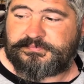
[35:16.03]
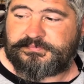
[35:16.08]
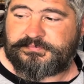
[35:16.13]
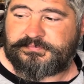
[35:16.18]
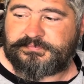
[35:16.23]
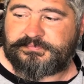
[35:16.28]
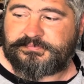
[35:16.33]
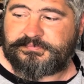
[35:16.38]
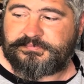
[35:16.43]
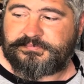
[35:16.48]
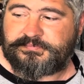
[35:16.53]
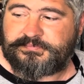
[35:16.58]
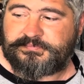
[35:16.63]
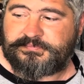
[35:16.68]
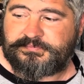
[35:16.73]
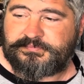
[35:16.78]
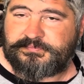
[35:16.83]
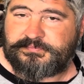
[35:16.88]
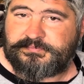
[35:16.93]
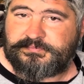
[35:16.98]

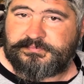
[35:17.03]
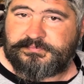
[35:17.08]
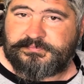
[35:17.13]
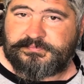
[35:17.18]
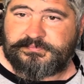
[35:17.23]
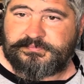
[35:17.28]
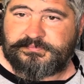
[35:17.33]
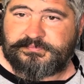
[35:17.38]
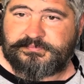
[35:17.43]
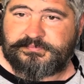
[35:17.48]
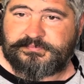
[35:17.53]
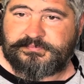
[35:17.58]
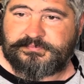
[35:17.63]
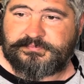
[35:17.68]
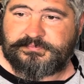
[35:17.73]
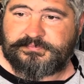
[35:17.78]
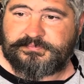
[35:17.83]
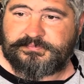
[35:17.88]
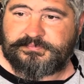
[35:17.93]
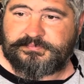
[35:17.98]
declaration never
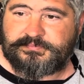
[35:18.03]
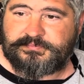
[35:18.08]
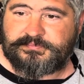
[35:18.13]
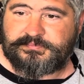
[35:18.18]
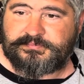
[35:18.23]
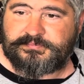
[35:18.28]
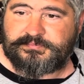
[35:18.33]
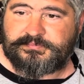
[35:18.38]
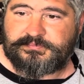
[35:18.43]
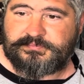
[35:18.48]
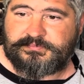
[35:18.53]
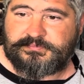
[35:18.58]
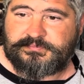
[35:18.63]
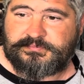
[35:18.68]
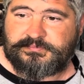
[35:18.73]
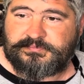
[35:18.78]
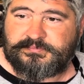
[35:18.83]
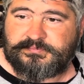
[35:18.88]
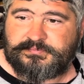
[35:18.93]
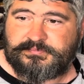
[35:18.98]
makes leaving
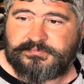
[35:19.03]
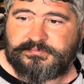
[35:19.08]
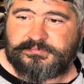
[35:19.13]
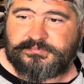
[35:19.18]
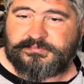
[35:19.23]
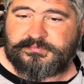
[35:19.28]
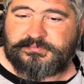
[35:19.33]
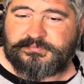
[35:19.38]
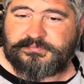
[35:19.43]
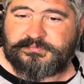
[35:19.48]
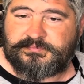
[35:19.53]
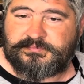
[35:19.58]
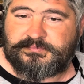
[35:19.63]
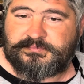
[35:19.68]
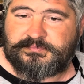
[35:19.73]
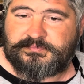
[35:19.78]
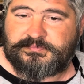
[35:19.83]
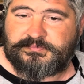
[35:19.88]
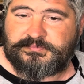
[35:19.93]
engagement attacks.